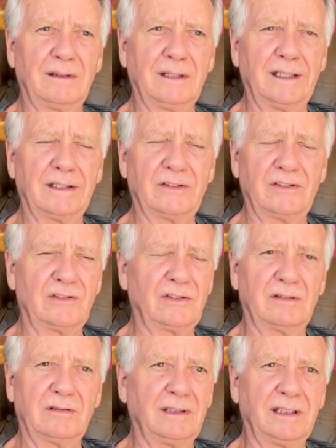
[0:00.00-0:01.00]

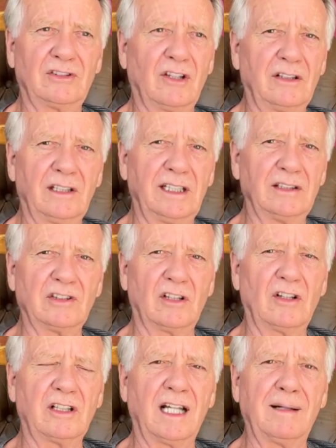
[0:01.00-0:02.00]
It's an
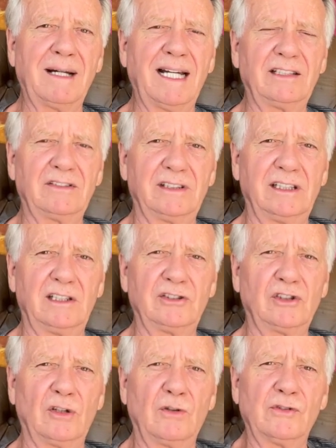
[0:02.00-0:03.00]
online magazine that
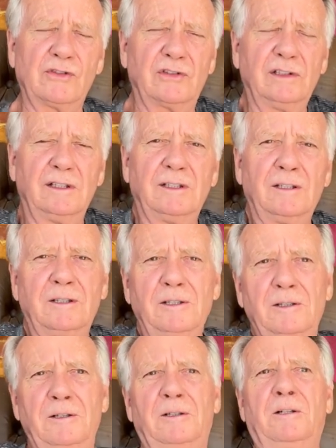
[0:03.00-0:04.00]
shows
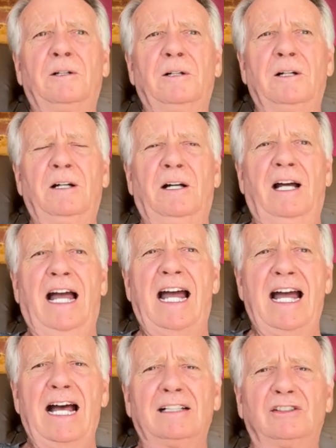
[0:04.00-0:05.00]

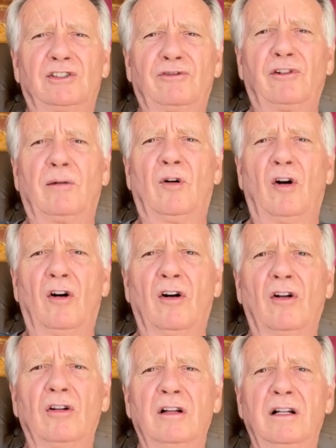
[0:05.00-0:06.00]
ads from
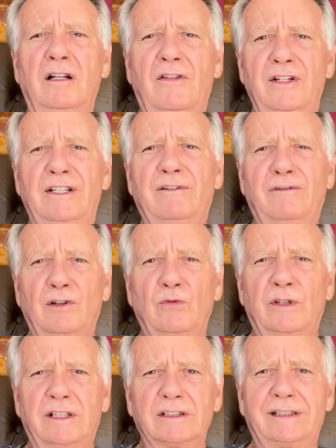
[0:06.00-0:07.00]
all the different
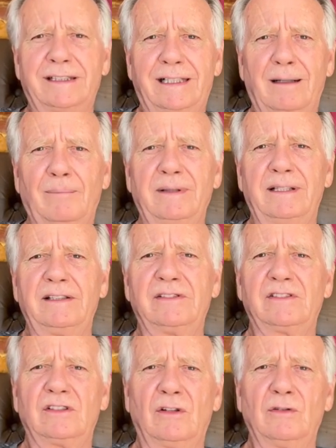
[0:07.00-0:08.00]
realty companies,
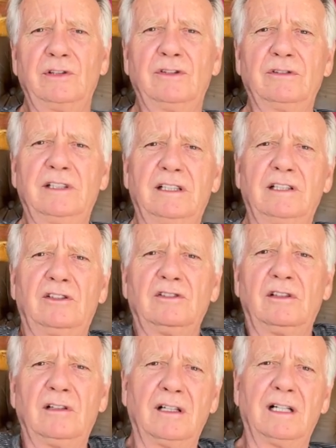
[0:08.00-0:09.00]
so you'll get a
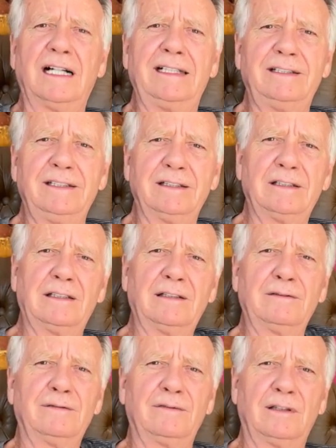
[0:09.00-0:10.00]
good idea
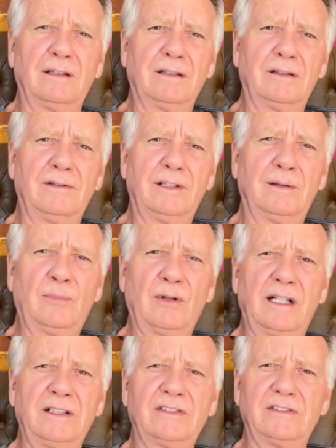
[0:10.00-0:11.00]
of the
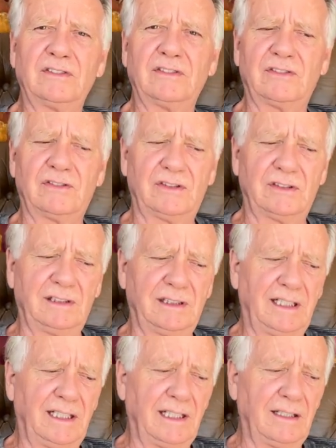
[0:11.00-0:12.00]
prices
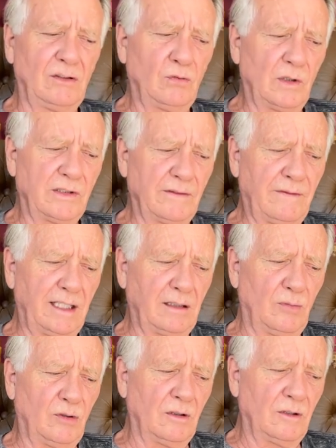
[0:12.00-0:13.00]
and what's
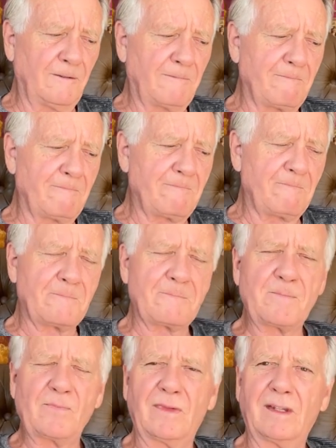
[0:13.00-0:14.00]
available
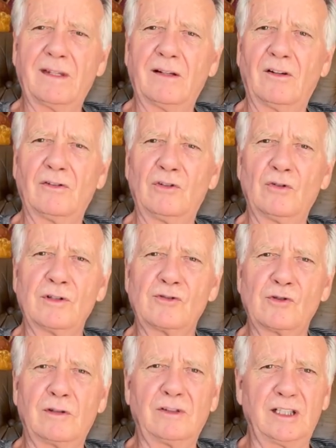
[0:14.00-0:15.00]
on the North
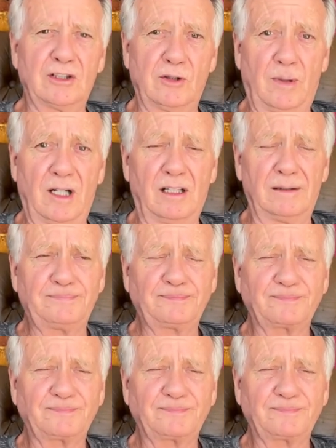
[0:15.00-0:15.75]
Shore of Lake Chapala.